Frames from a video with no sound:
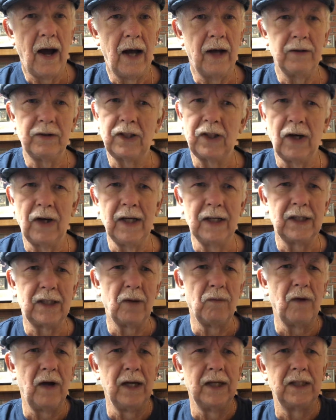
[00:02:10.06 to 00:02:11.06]
So this is the
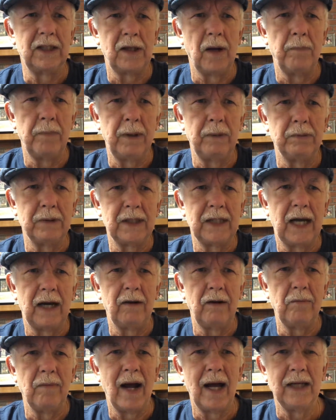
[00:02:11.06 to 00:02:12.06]
one some people say it
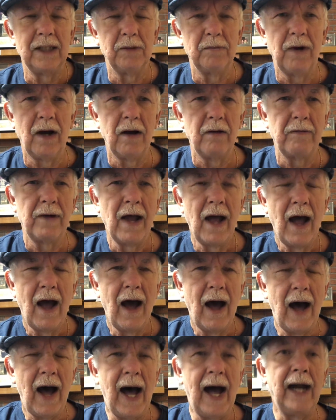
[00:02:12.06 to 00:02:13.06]
reminds them of.
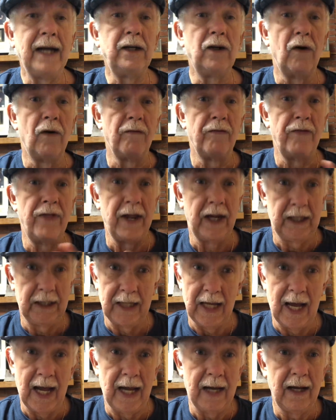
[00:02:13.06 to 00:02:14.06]
I don't think
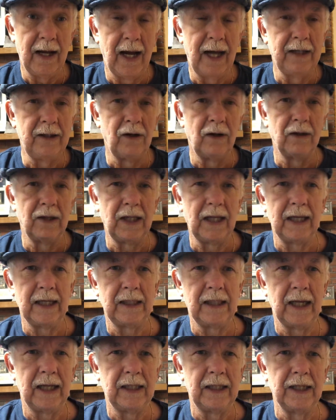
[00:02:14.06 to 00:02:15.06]
that. I don't think
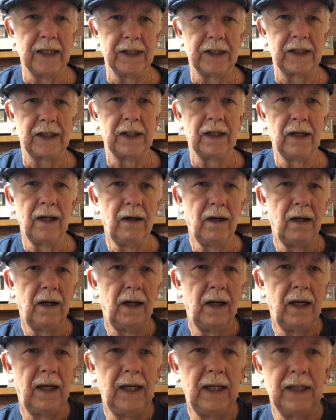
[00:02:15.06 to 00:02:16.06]
that this
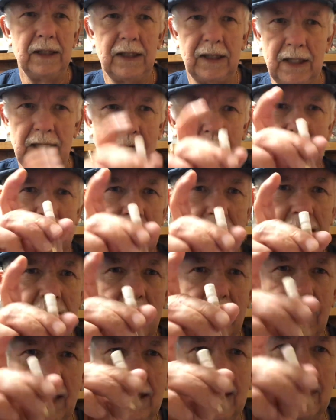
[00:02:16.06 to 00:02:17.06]
is this.
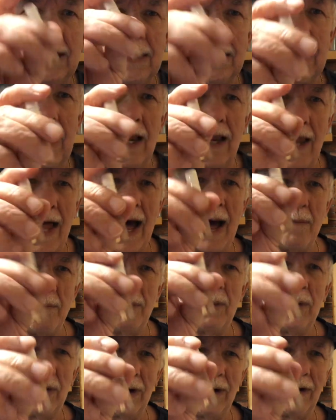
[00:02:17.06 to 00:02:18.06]
This is a lot
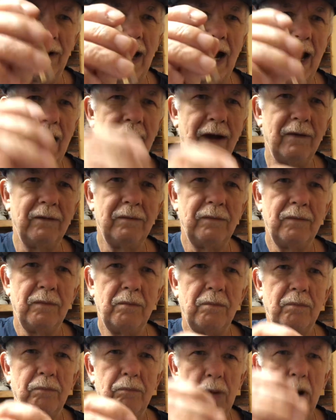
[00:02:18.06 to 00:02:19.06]
more
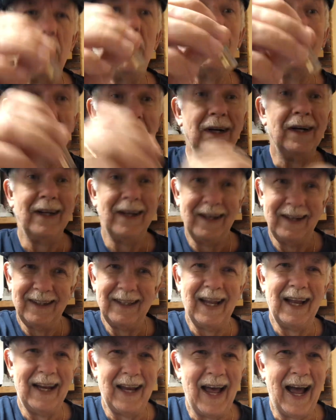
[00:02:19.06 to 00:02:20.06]
potent
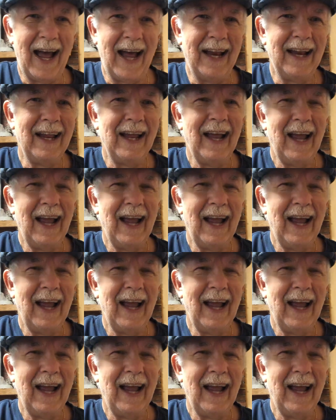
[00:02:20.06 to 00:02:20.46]
than that.